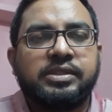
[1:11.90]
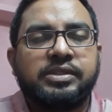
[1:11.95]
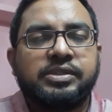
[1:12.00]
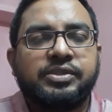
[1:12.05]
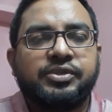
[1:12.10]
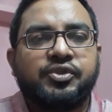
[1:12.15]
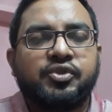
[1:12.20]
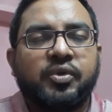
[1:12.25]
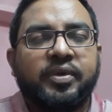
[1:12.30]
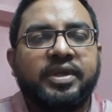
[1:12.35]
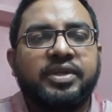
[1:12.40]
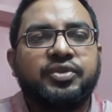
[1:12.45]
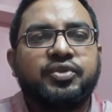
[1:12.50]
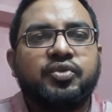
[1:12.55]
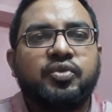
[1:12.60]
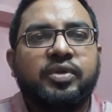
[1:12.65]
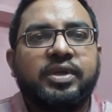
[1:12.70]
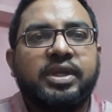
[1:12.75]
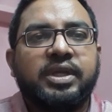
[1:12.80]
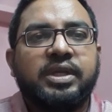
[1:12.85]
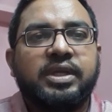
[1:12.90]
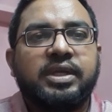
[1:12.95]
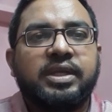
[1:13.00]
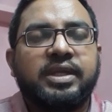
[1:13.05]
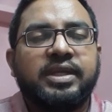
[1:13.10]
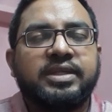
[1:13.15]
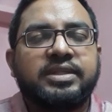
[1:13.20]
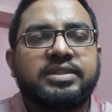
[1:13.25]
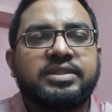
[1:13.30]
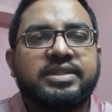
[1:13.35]
So insulin
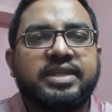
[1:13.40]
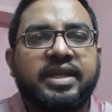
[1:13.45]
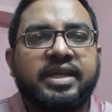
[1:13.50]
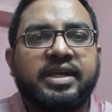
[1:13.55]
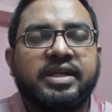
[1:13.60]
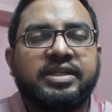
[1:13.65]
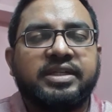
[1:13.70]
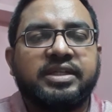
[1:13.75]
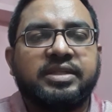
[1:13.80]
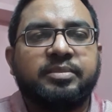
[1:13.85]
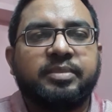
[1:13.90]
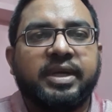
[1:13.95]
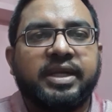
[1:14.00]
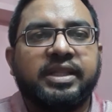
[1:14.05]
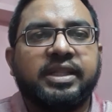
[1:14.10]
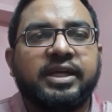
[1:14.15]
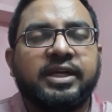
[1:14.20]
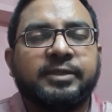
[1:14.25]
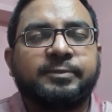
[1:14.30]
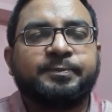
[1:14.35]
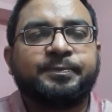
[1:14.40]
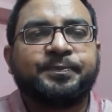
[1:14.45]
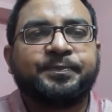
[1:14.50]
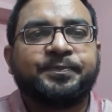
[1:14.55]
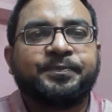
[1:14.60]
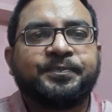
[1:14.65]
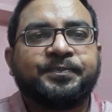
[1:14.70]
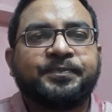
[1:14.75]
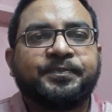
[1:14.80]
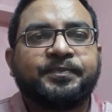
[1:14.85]
is secreted by the
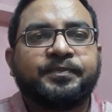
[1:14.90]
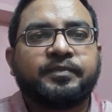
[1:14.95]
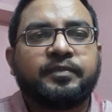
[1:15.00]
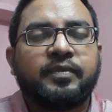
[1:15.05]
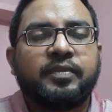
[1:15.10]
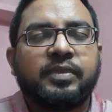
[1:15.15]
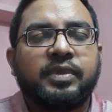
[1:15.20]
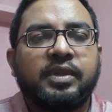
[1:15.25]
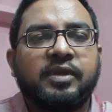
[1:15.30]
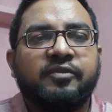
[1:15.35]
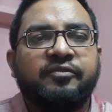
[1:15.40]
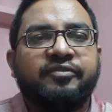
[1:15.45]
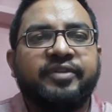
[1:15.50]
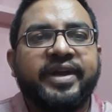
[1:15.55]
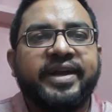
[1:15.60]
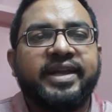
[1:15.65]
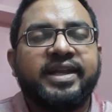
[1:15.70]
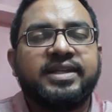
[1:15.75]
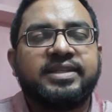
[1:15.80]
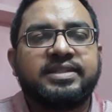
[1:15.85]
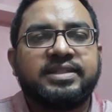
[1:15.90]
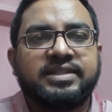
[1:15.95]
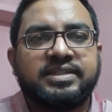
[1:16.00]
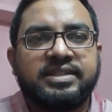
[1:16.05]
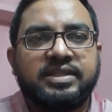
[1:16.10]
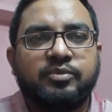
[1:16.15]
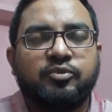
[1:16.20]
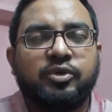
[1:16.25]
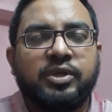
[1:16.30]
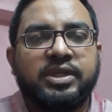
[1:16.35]
various
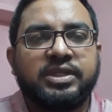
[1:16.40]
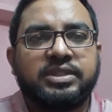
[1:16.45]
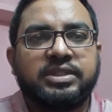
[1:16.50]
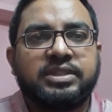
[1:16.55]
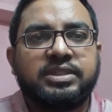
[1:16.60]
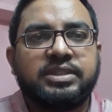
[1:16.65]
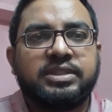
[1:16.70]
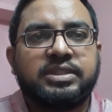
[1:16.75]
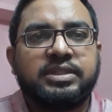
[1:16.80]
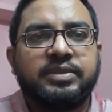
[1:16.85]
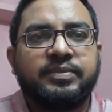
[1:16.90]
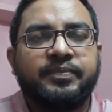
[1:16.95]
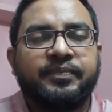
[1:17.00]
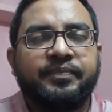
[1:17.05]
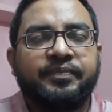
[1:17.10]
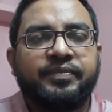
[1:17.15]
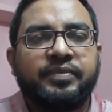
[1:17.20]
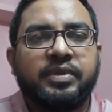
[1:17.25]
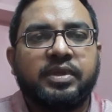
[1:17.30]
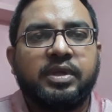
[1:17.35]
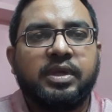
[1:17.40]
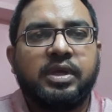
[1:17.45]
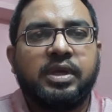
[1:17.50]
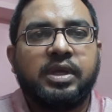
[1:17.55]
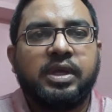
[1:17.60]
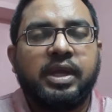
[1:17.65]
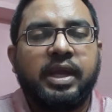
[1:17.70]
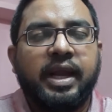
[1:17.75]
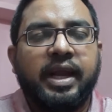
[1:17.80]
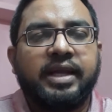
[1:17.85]
stimulus,
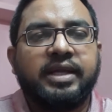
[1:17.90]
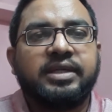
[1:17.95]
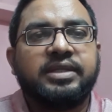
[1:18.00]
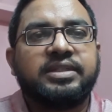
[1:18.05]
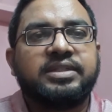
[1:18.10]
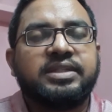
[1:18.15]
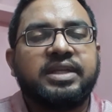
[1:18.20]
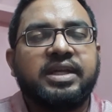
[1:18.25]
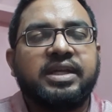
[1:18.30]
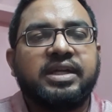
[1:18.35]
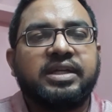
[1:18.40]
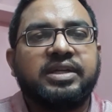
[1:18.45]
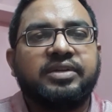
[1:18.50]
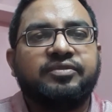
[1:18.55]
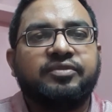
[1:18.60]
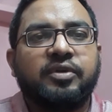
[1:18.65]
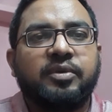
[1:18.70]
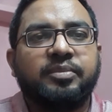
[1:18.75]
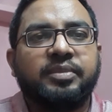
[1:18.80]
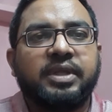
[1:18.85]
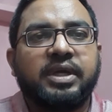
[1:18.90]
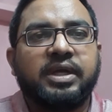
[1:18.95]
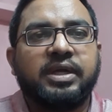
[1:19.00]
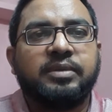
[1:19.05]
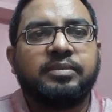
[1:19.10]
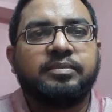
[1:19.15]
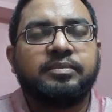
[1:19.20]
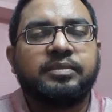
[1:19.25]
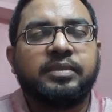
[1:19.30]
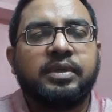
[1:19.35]
and it is secreted from the
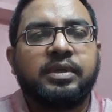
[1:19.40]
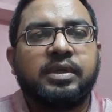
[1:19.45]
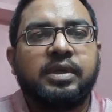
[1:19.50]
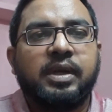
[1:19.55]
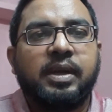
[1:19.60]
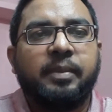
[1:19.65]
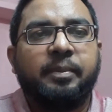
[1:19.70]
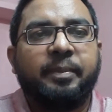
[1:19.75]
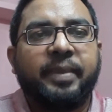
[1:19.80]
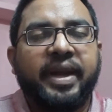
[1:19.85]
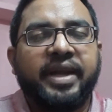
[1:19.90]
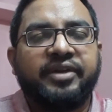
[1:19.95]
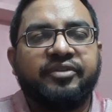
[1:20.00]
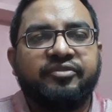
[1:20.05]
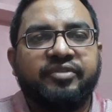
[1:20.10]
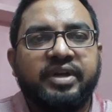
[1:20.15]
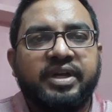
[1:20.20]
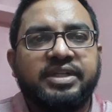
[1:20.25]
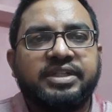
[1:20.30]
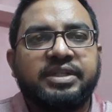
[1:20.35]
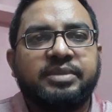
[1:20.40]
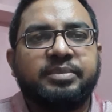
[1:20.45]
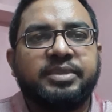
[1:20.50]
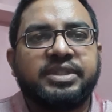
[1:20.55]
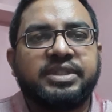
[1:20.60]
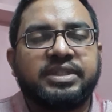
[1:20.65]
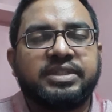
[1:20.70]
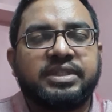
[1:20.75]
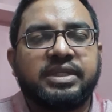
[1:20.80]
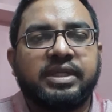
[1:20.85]
pancreatic
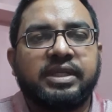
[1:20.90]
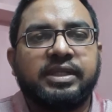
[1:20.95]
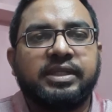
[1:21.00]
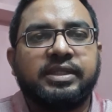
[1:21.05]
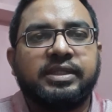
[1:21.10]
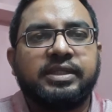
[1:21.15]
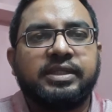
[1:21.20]
beta cell